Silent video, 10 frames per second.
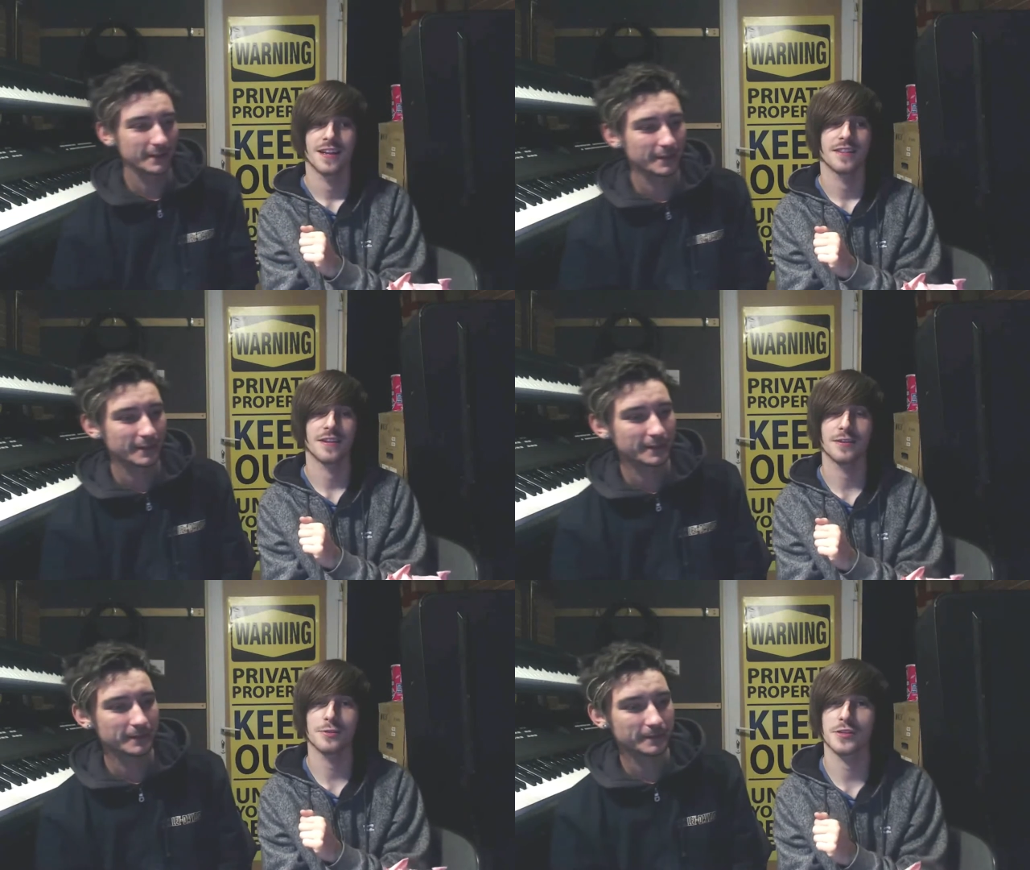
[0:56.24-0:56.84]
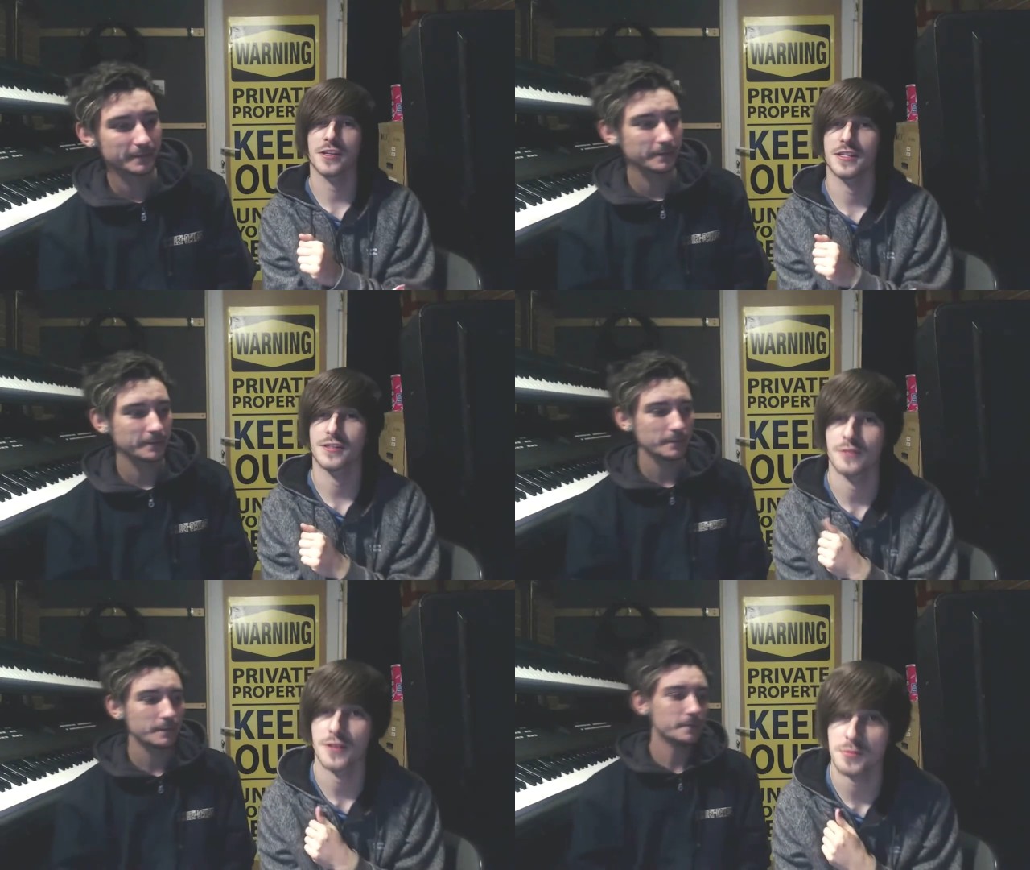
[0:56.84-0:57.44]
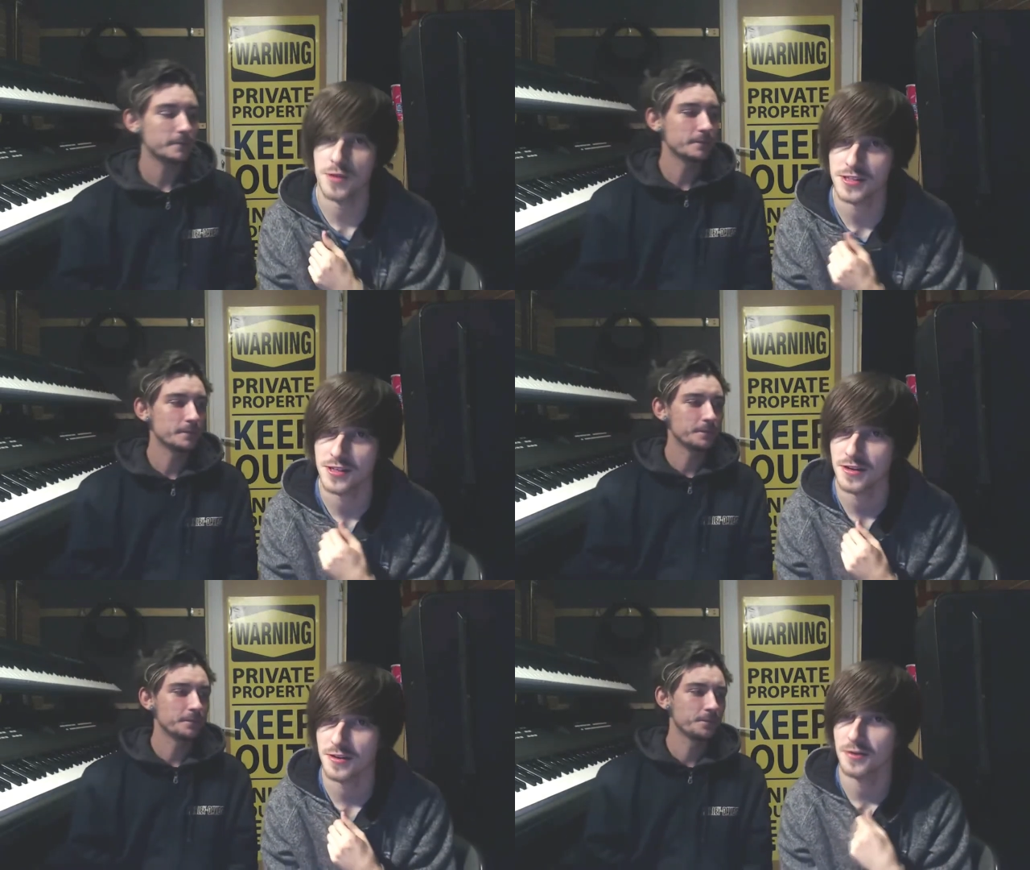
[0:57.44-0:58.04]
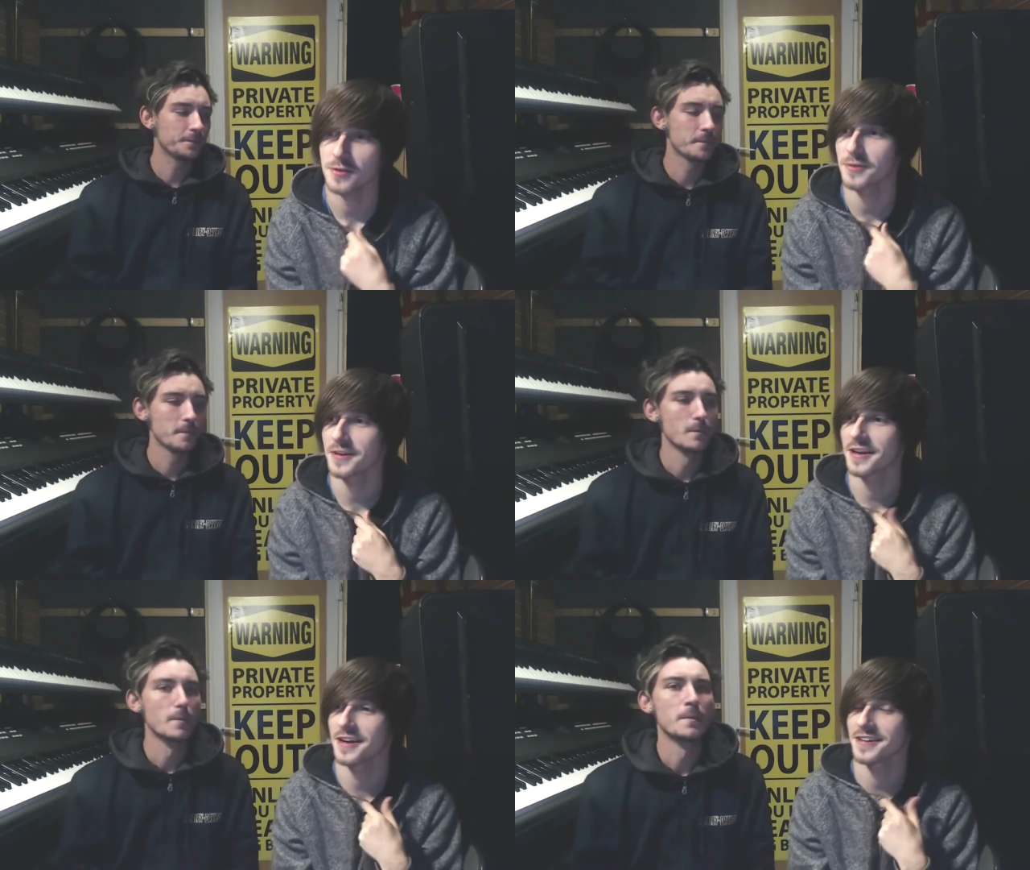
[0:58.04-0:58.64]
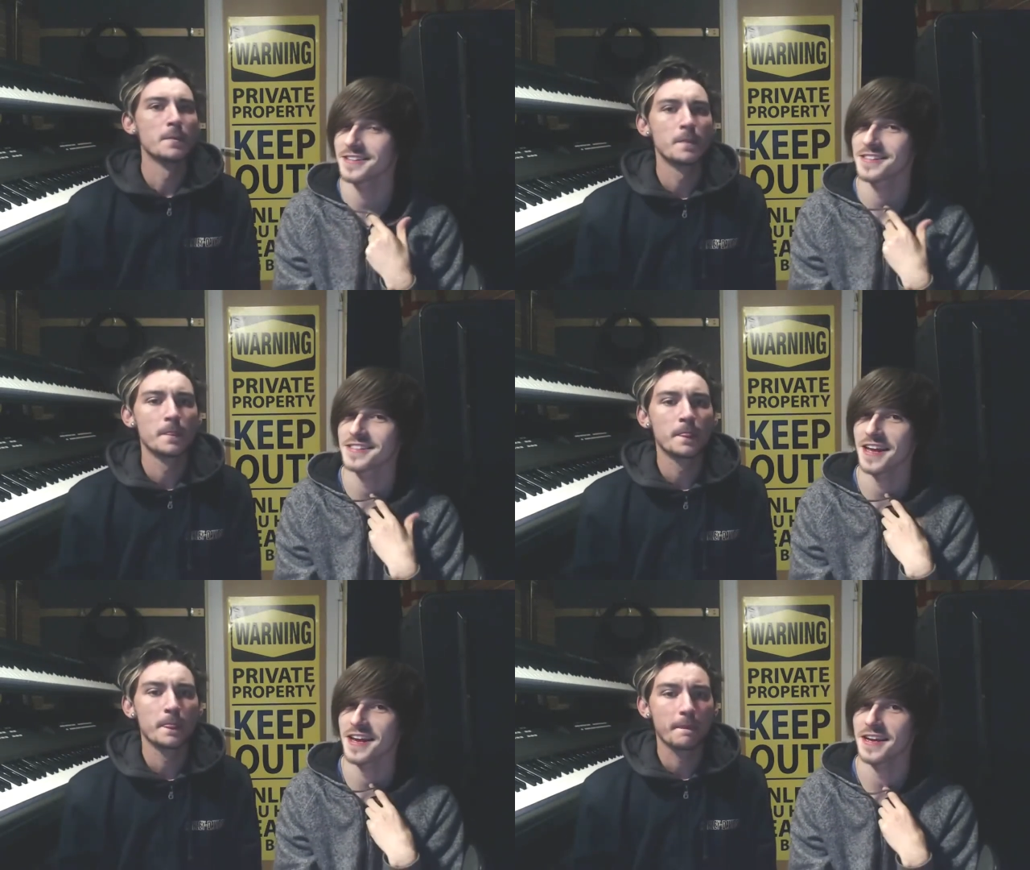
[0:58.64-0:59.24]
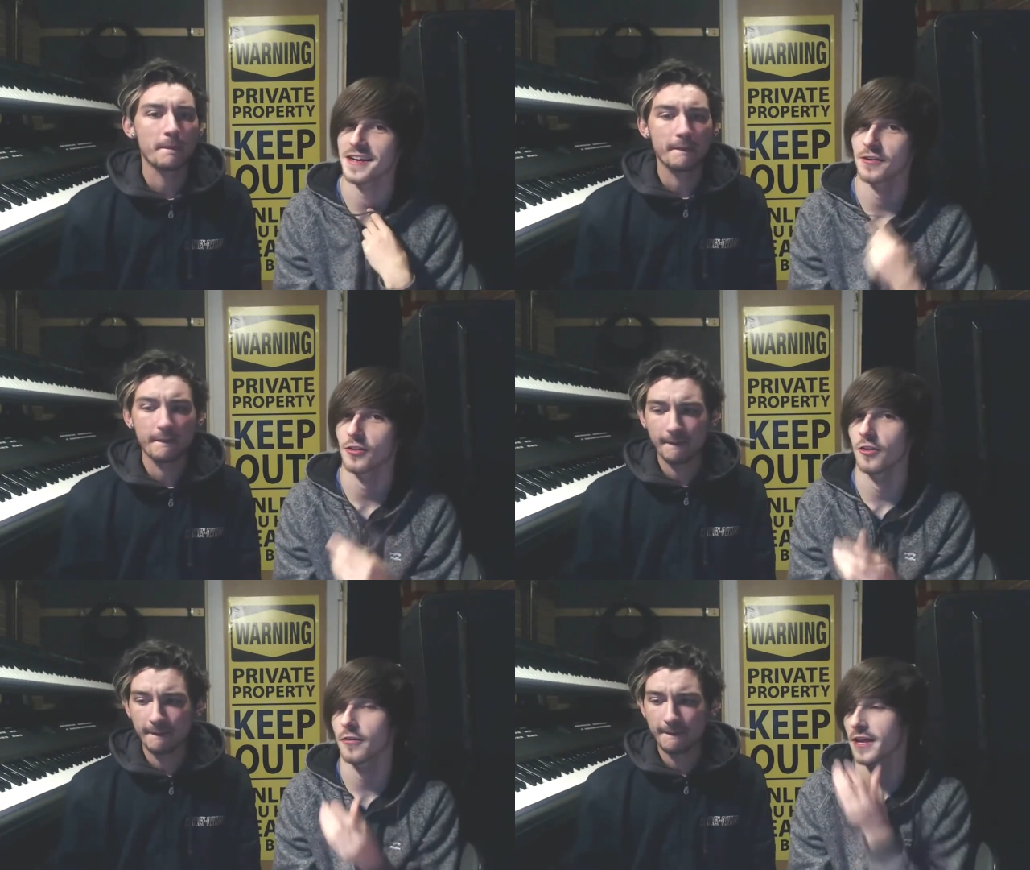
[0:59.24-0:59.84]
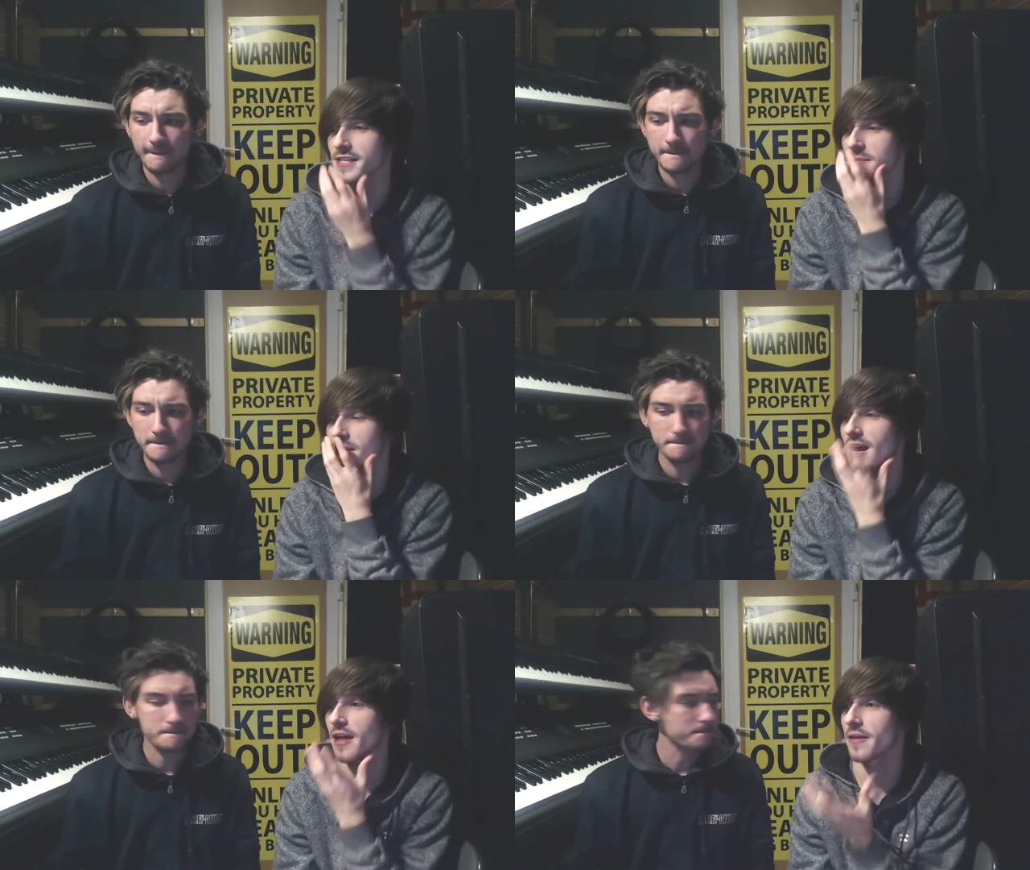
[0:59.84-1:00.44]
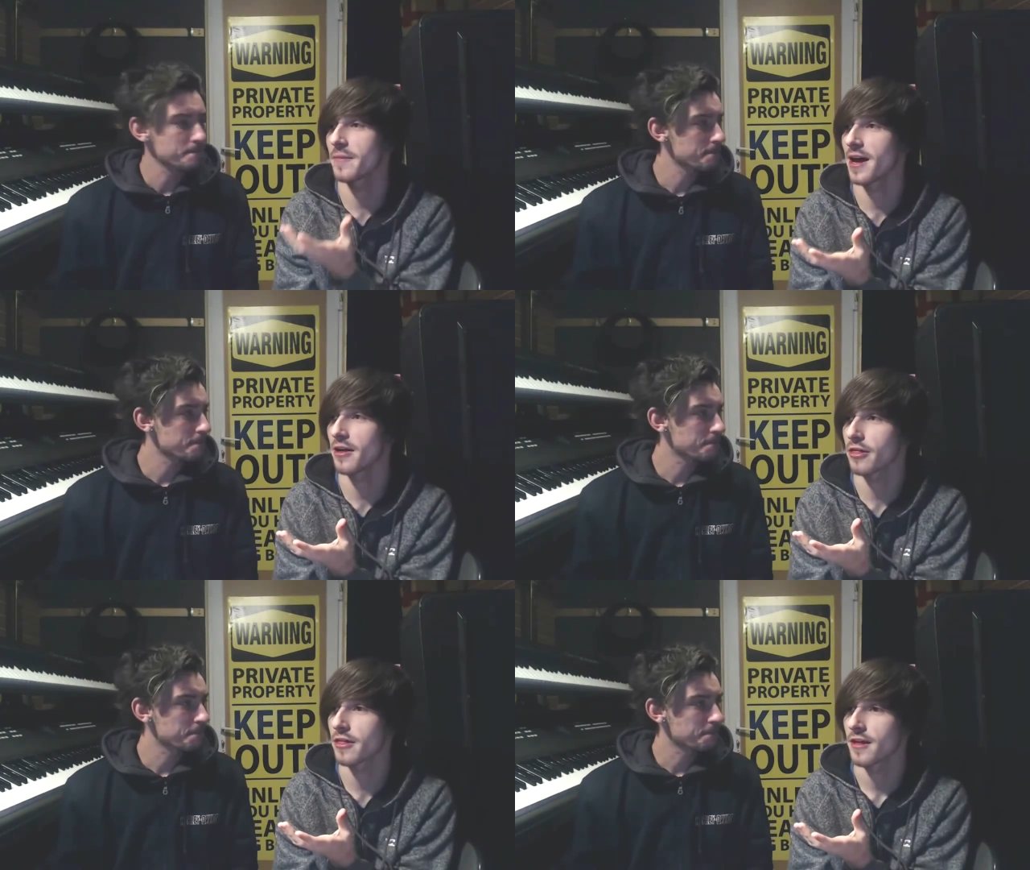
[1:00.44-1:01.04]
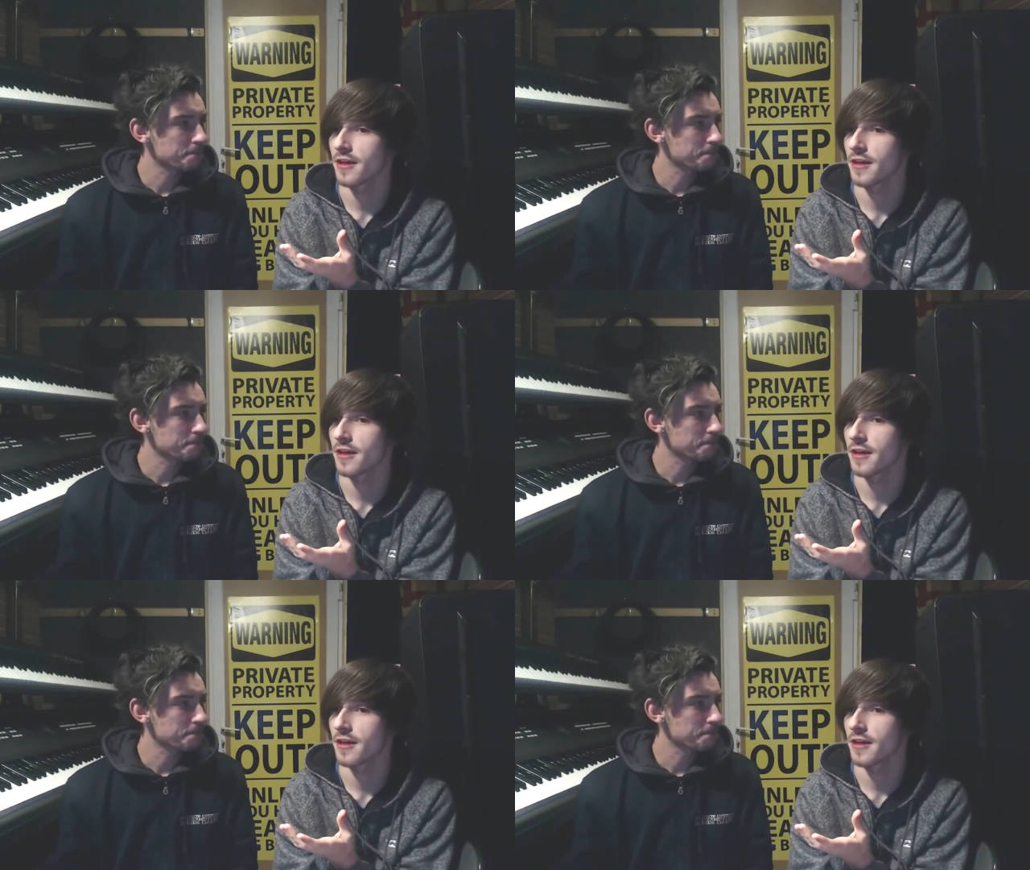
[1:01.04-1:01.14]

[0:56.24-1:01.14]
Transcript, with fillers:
Speaker 1: the loser is the first person who can't say it, or they spill out their mouth,